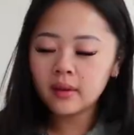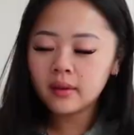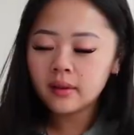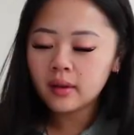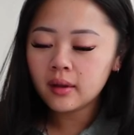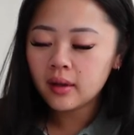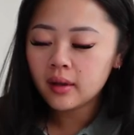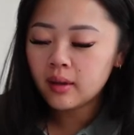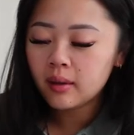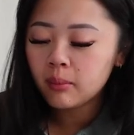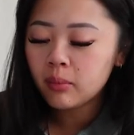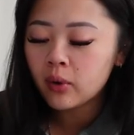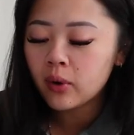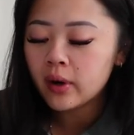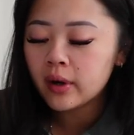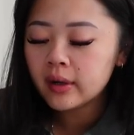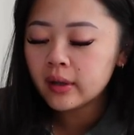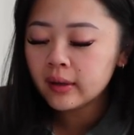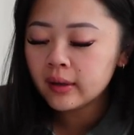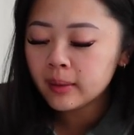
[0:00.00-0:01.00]
And then pour
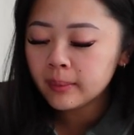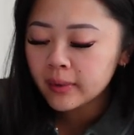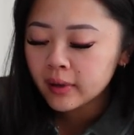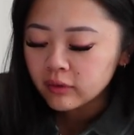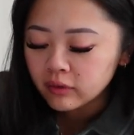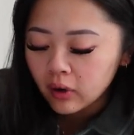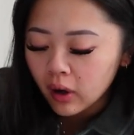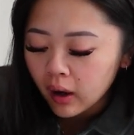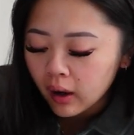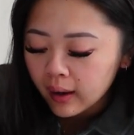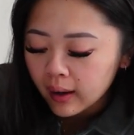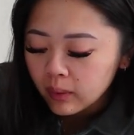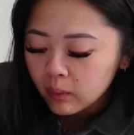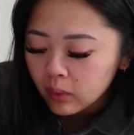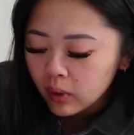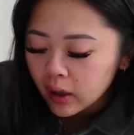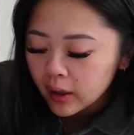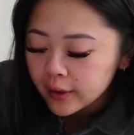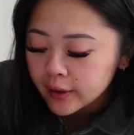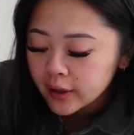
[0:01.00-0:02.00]
in a little bit of hot
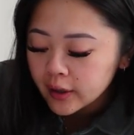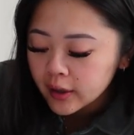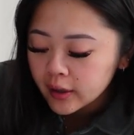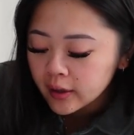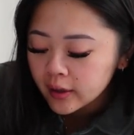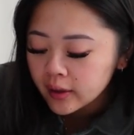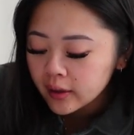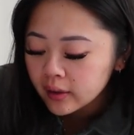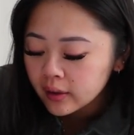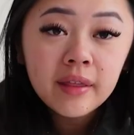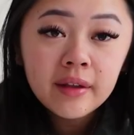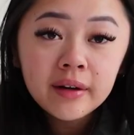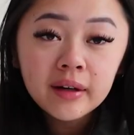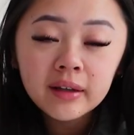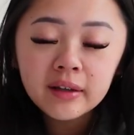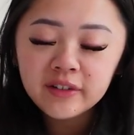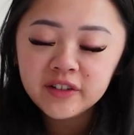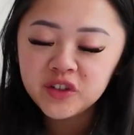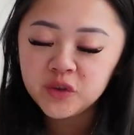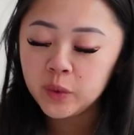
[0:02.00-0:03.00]
water. And then a
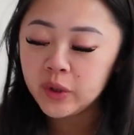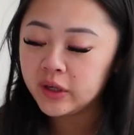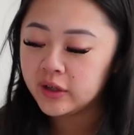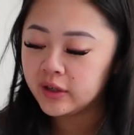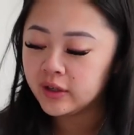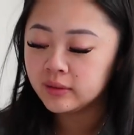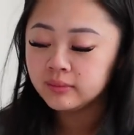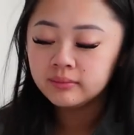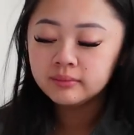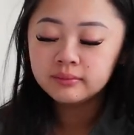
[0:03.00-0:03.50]
little sweetener.